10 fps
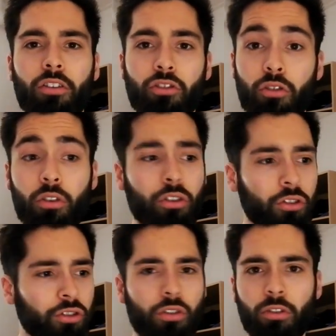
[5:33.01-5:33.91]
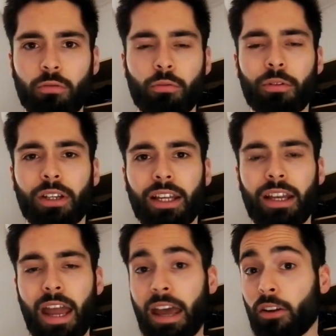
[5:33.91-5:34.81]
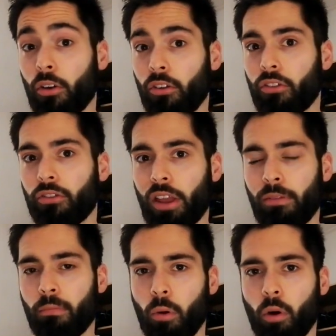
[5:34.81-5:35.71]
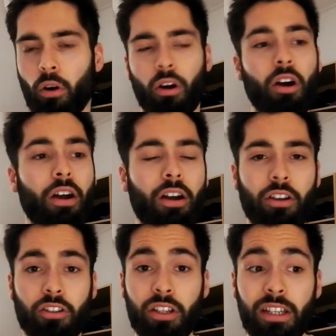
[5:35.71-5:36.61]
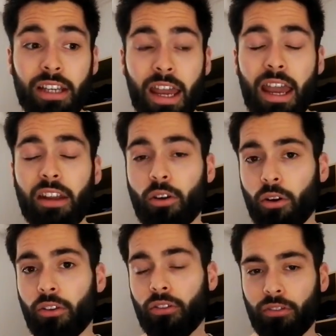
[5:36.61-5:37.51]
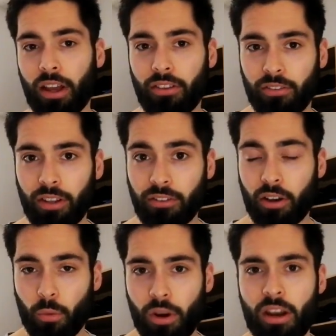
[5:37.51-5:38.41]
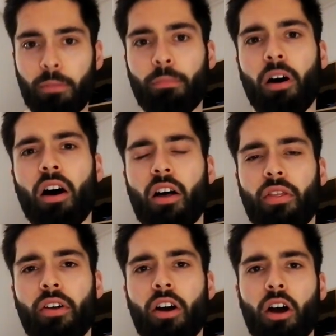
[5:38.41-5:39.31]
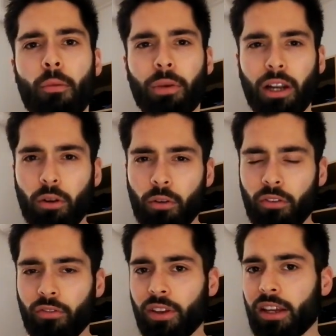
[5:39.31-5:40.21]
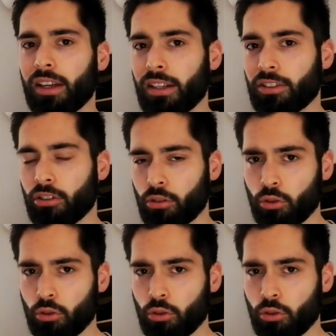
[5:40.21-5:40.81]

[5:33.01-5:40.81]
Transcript: Sure, sure, a woman can hunt that boar. She can hunt that, that career path. But I don't think it's her